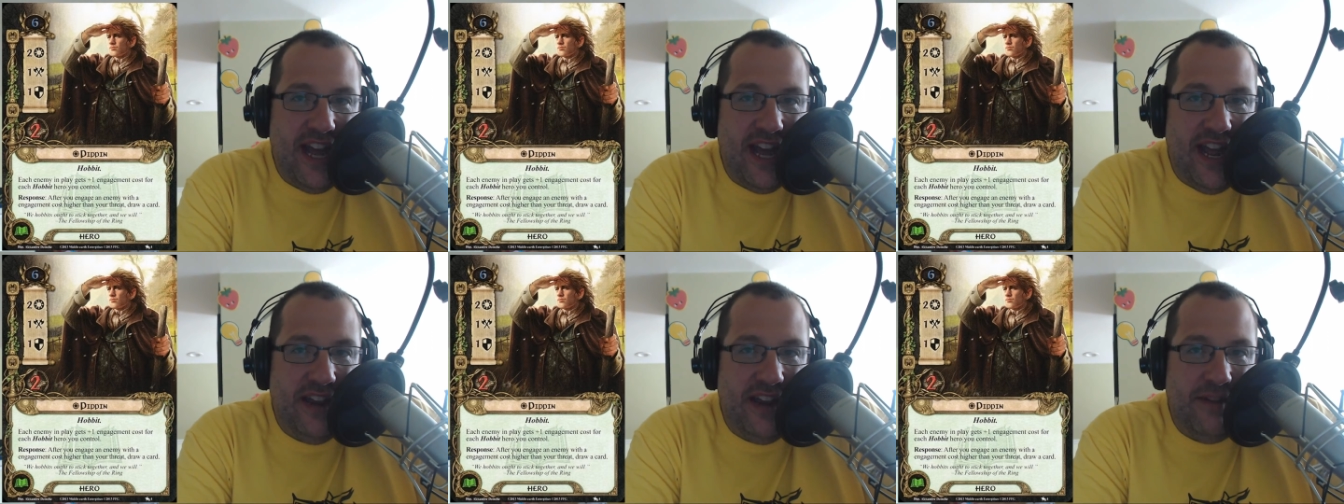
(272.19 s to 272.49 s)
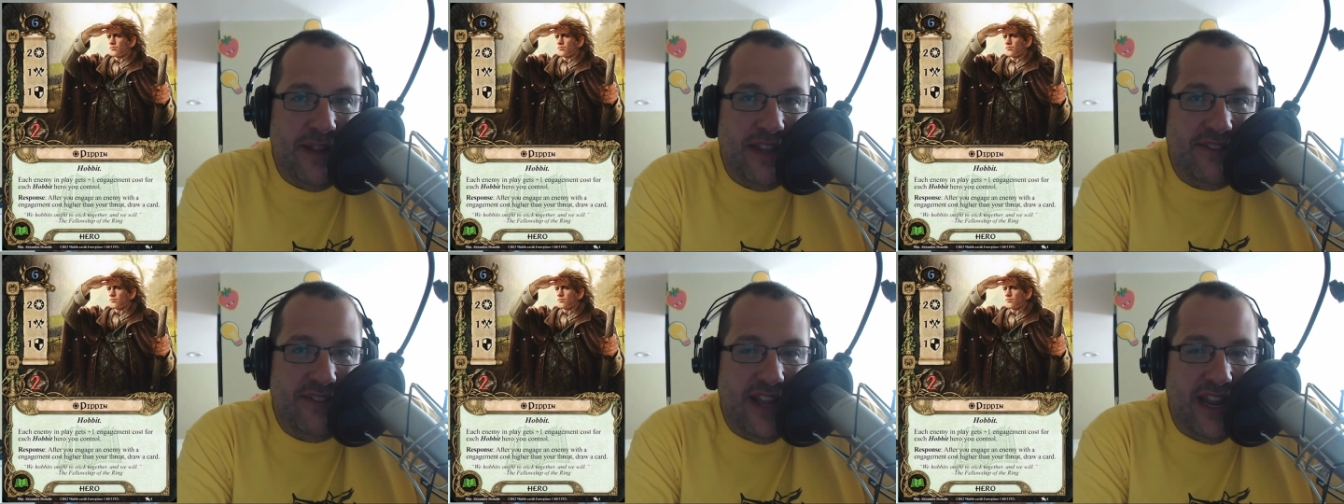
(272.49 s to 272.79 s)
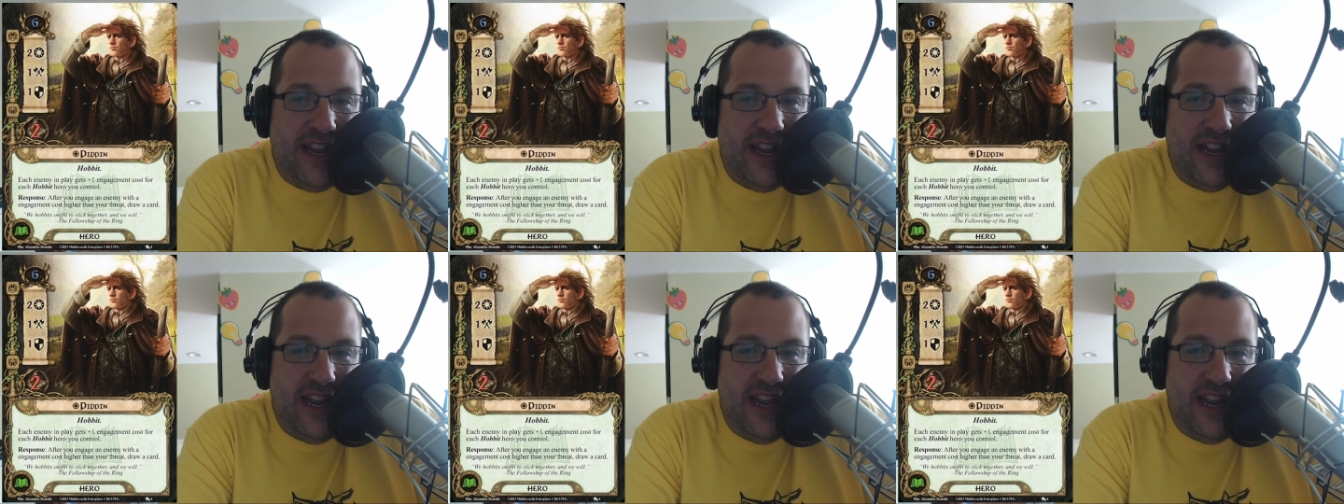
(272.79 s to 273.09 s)
enemies
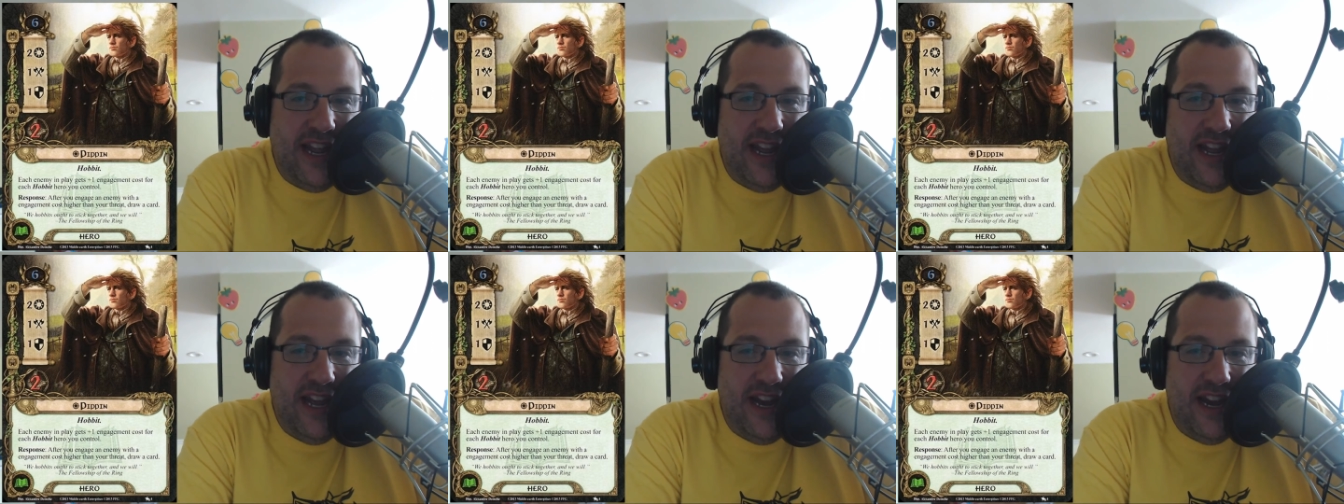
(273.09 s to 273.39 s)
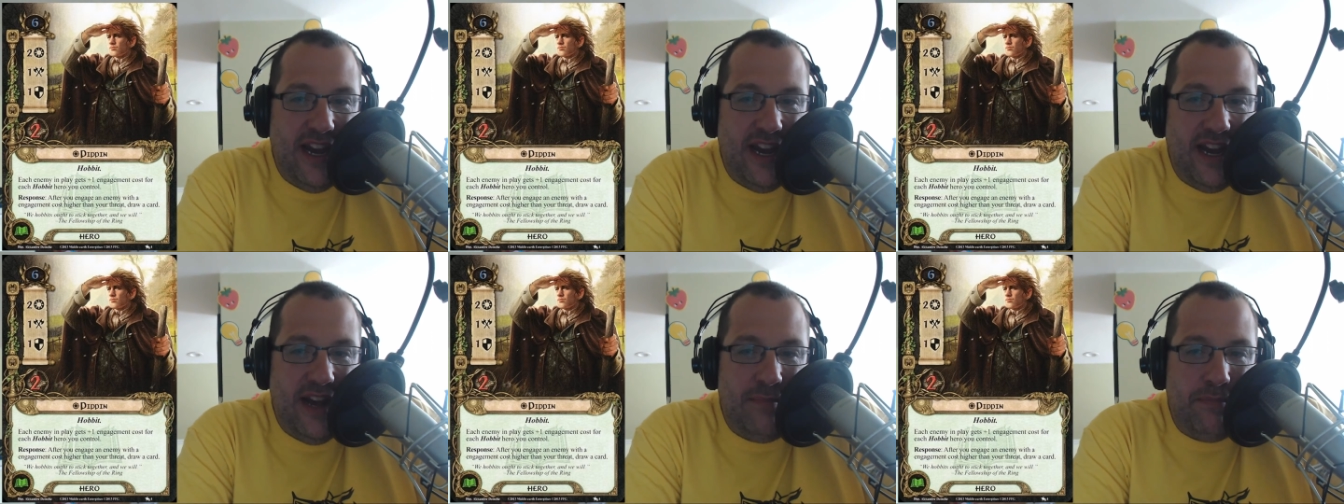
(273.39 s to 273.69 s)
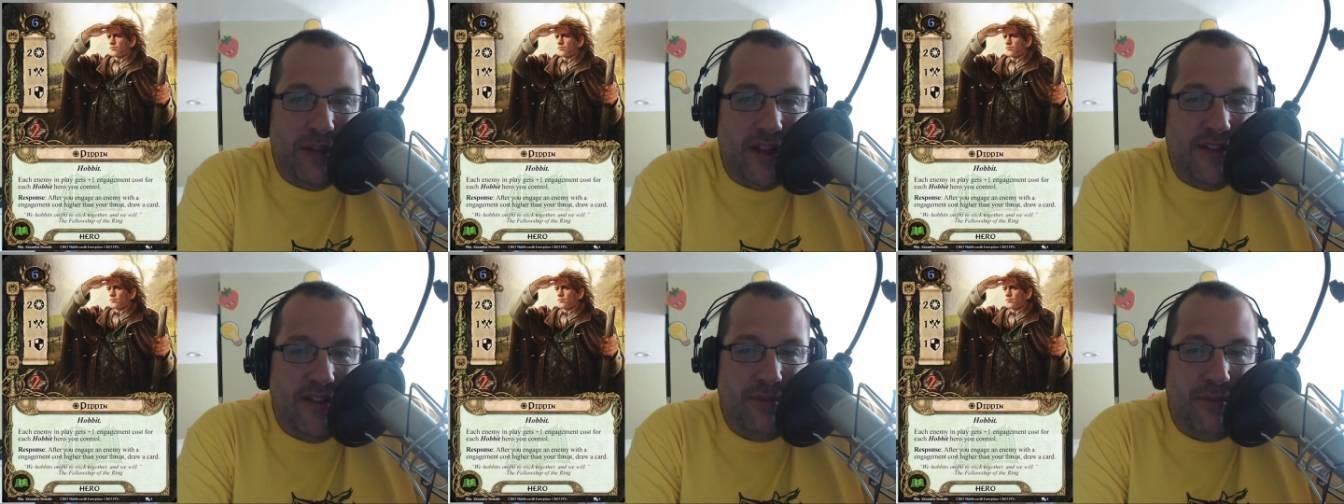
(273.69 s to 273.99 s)
getting a
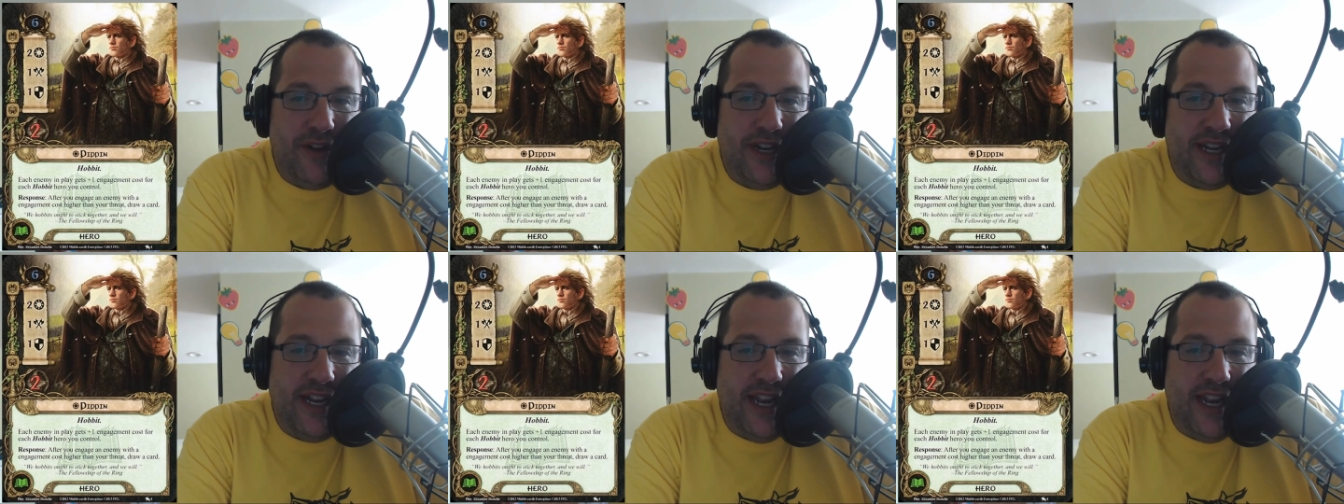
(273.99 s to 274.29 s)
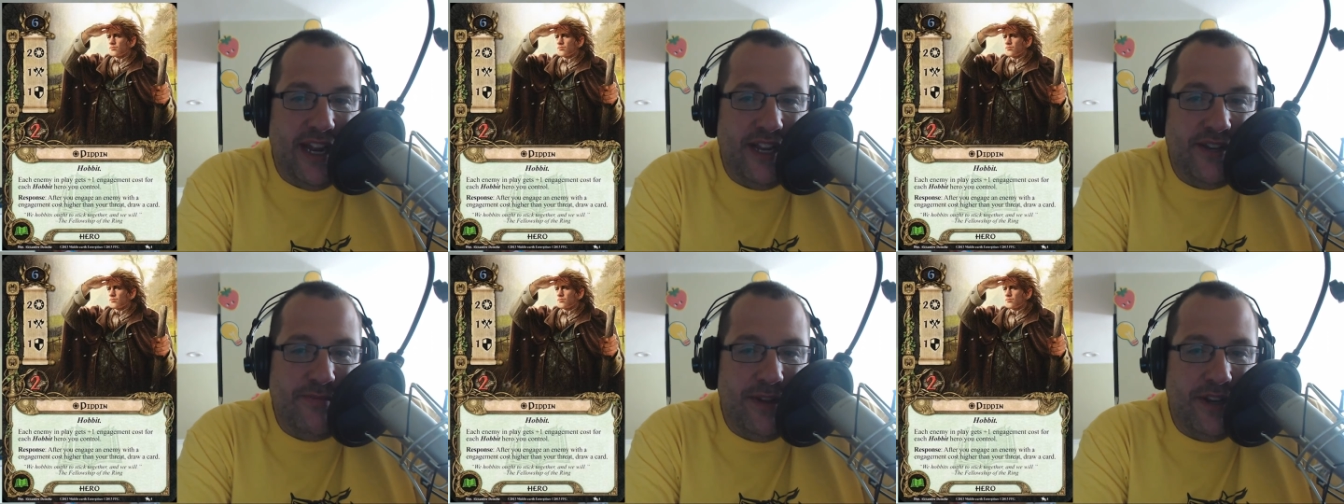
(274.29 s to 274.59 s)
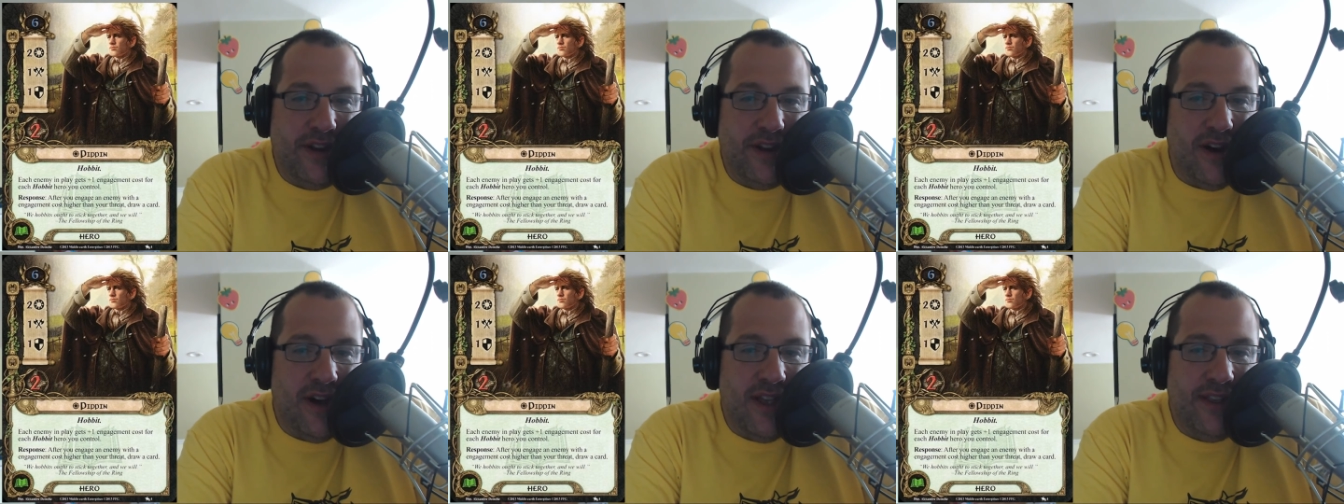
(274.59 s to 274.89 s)
plus one
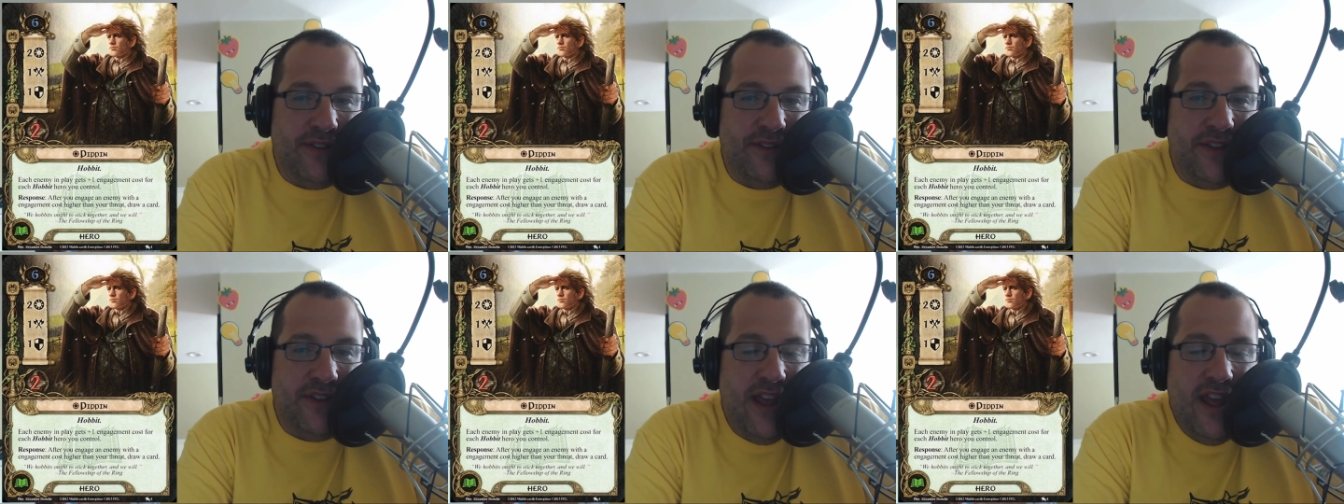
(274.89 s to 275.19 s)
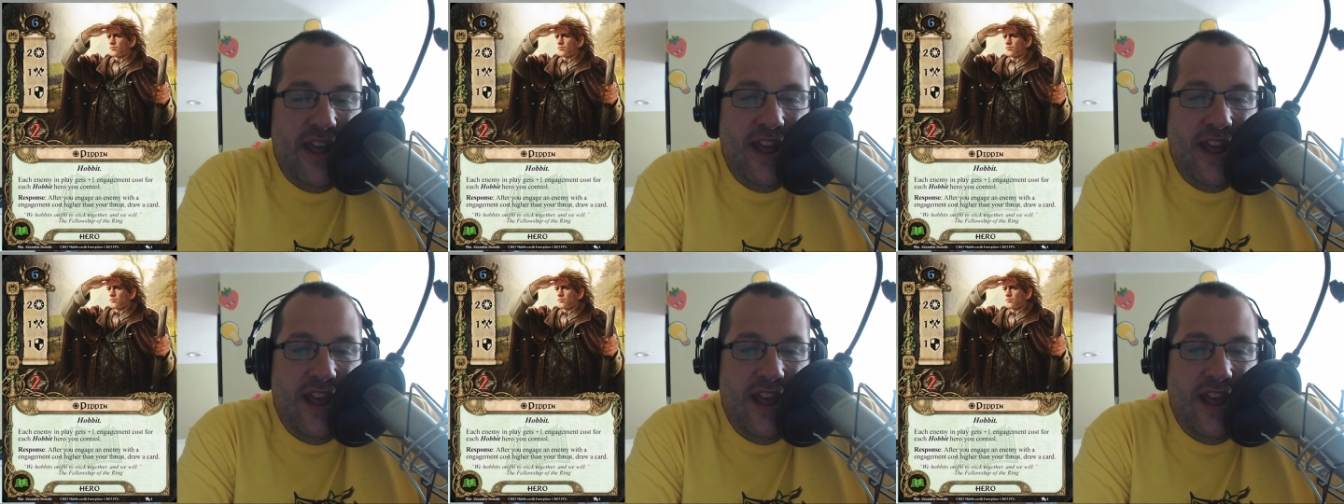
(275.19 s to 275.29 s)
engagement cost,